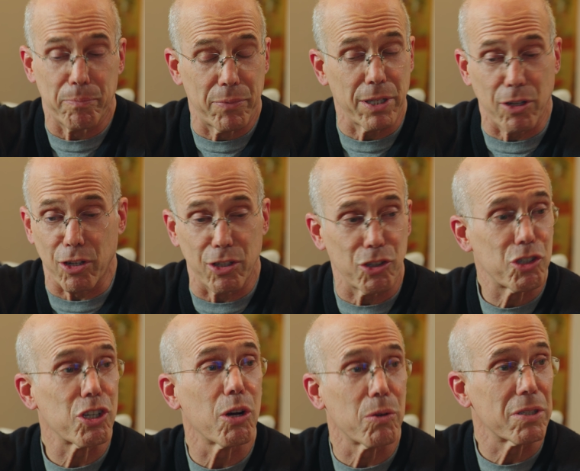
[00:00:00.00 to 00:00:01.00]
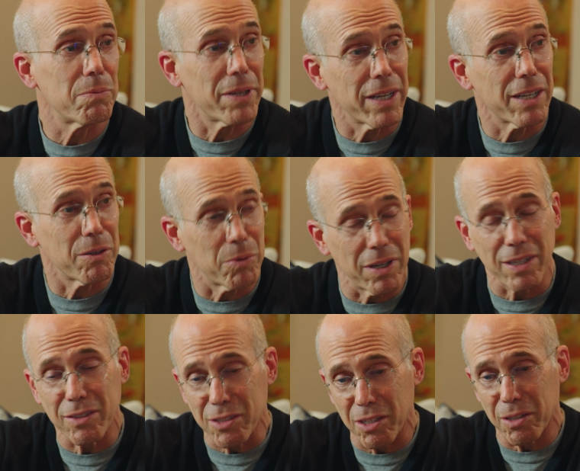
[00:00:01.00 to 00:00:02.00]
think you're going to show it to me
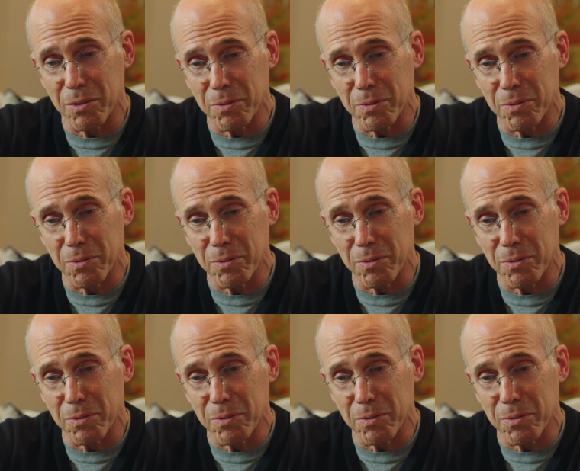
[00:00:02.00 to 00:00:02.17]
anyway. So